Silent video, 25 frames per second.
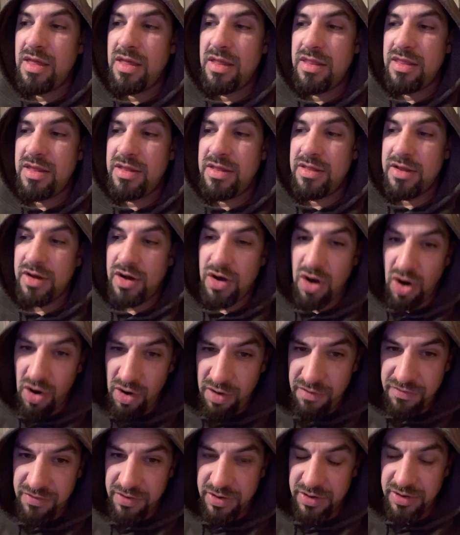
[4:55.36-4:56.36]
Then the
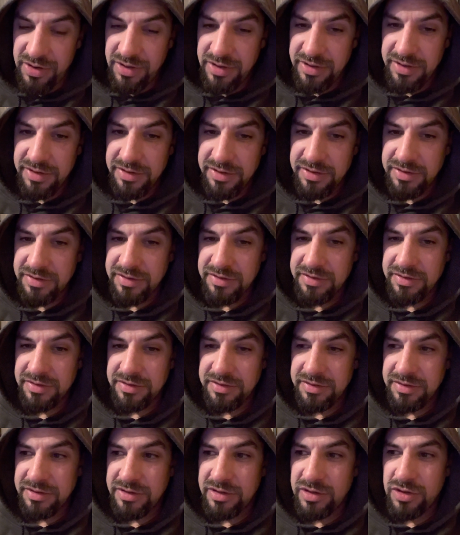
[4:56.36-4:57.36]
Carver
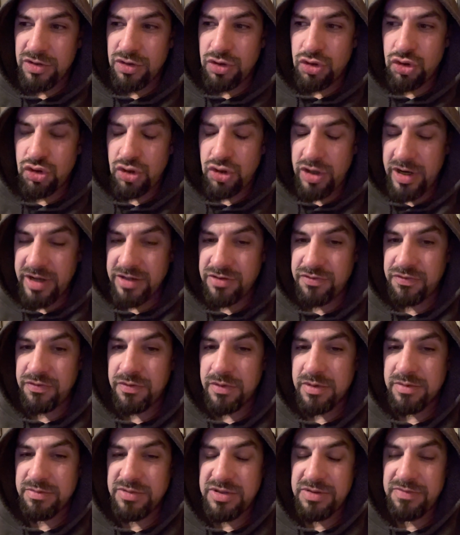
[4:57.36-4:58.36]

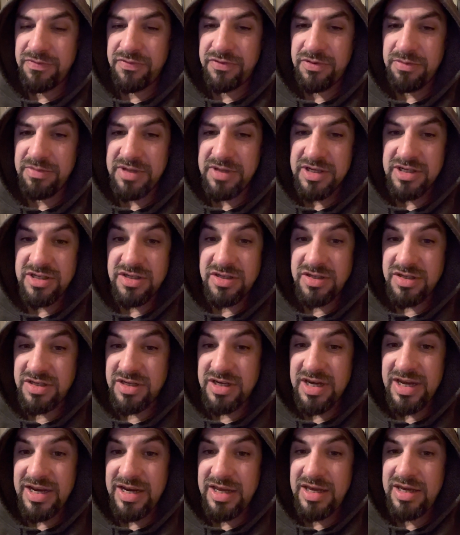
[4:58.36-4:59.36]
transforms him from this
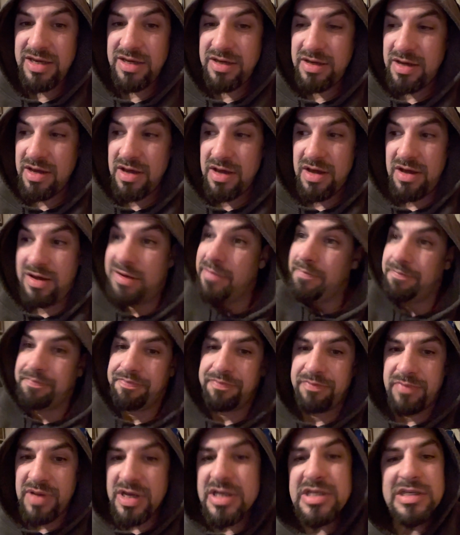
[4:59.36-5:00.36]
skinny,
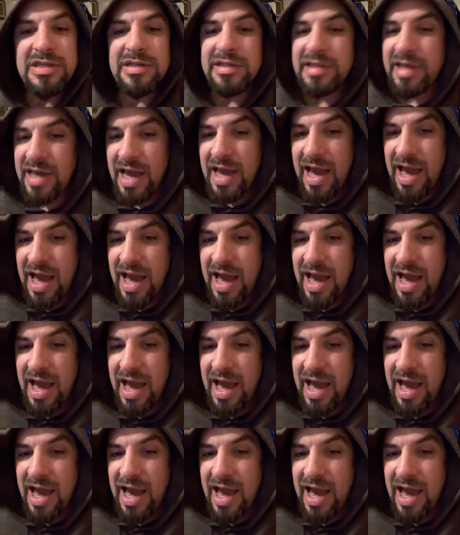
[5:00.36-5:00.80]
basically